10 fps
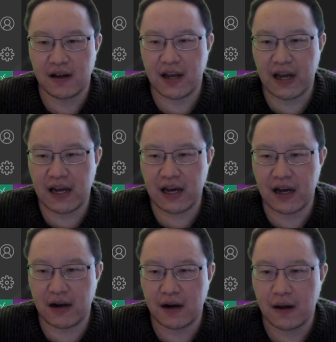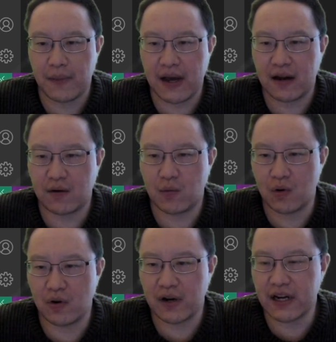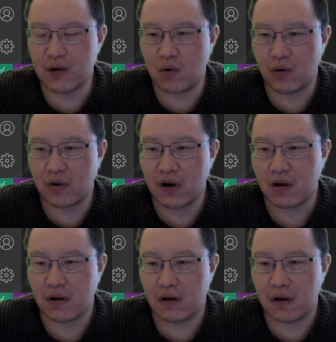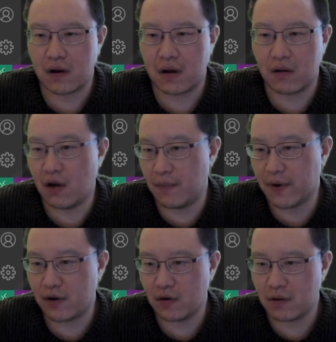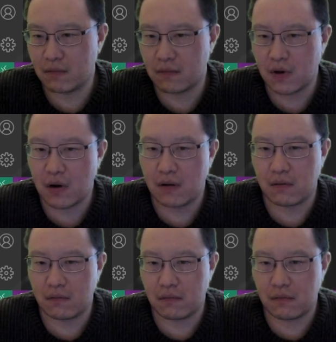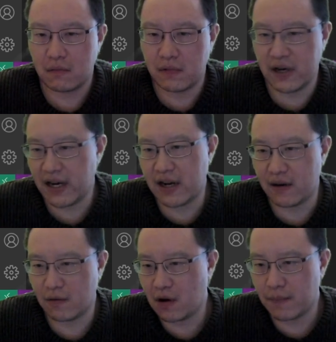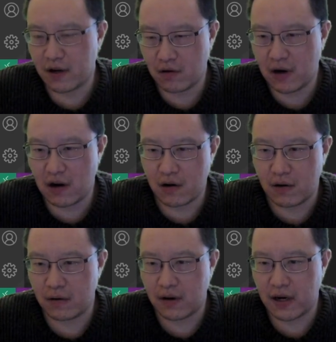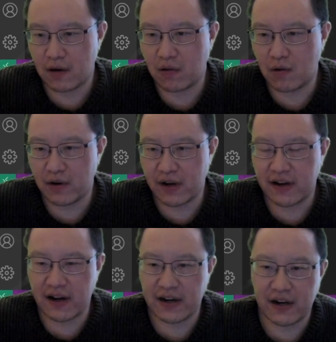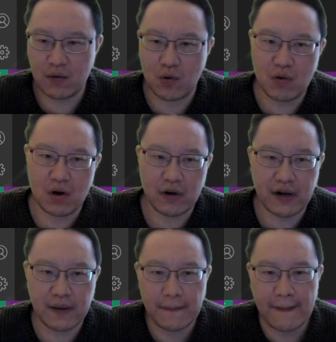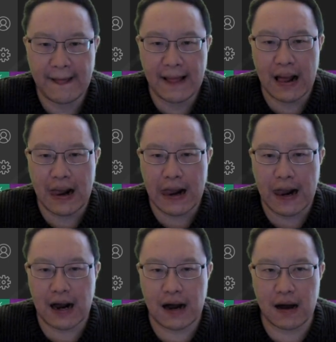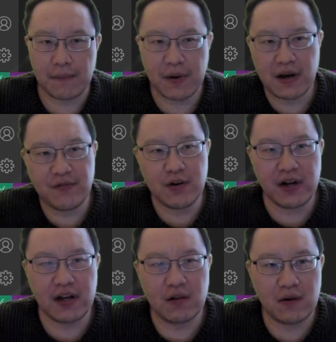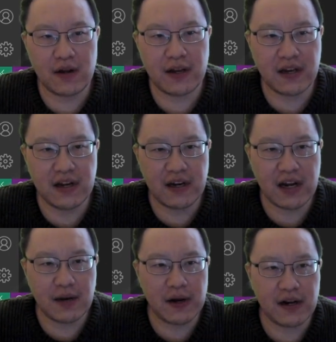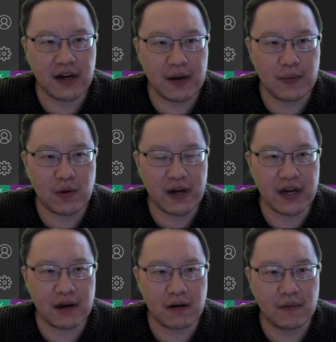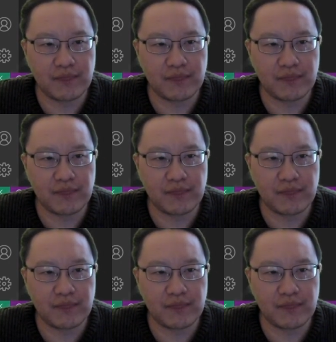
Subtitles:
and password equals lobster. Nick and lobster are enclosed inside single quotes. But if you take a look at the database table here,